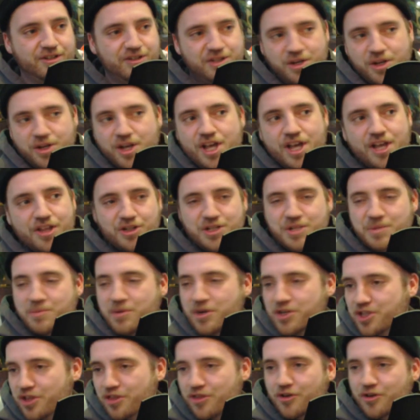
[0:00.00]
there's a
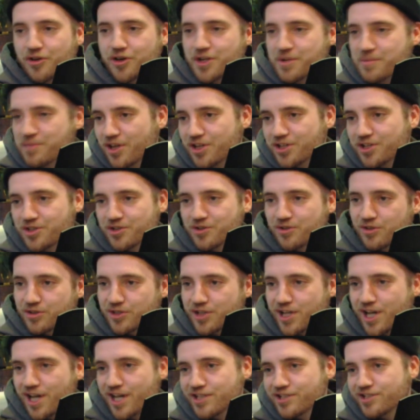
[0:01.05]
bunch of
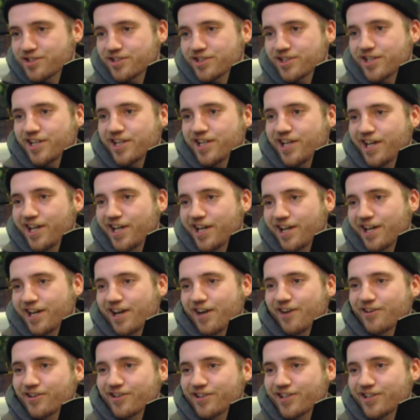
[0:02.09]
30-plus-year-old guys just kind of hanging out,